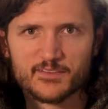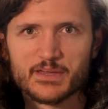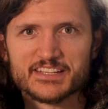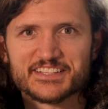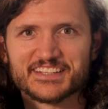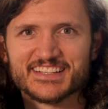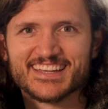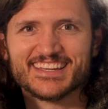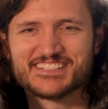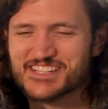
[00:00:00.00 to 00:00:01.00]
Basically,
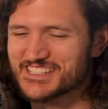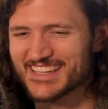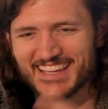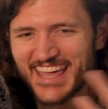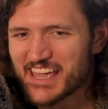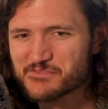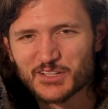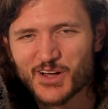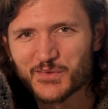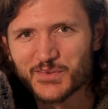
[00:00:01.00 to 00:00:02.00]
it just came
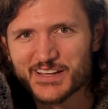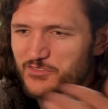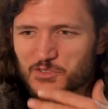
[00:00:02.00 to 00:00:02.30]
along with,